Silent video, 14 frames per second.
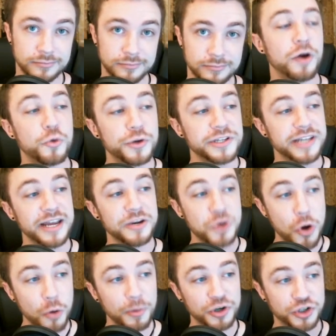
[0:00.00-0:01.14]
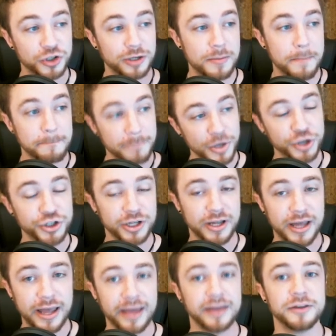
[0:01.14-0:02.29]
who is a gnomish
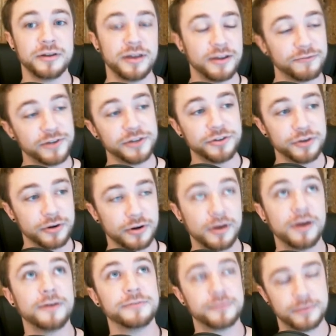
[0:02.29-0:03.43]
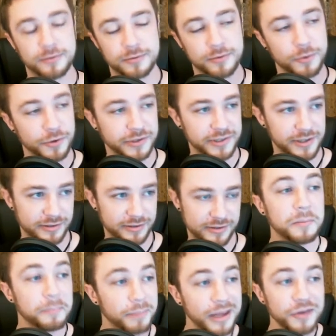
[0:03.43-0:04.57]
merchant and inventor. Of course he
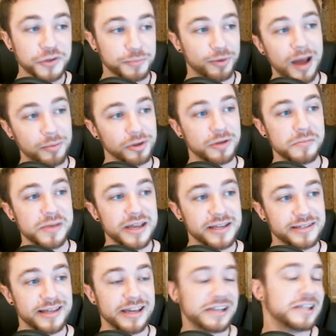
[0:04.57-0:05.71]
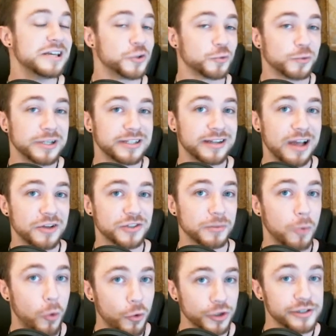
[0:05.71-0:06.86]
is. Bale's problem is that he has rented out
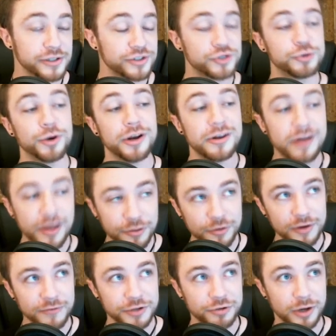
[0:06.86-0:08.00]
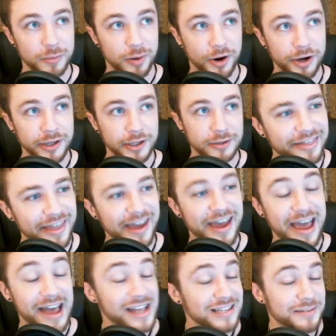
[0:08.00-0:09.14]
some horses to another adventuring party
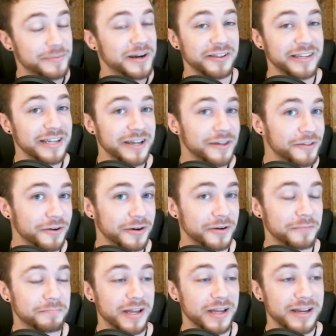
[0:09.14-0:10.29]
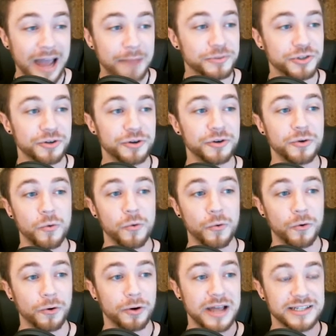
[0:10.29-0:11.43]
that has apparently either been captured
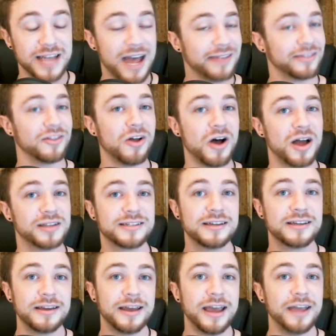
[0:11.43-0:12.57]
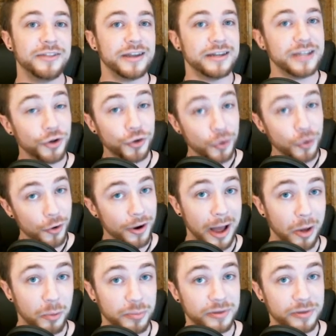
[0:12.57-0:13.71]
or has gotten lost, and they need your help,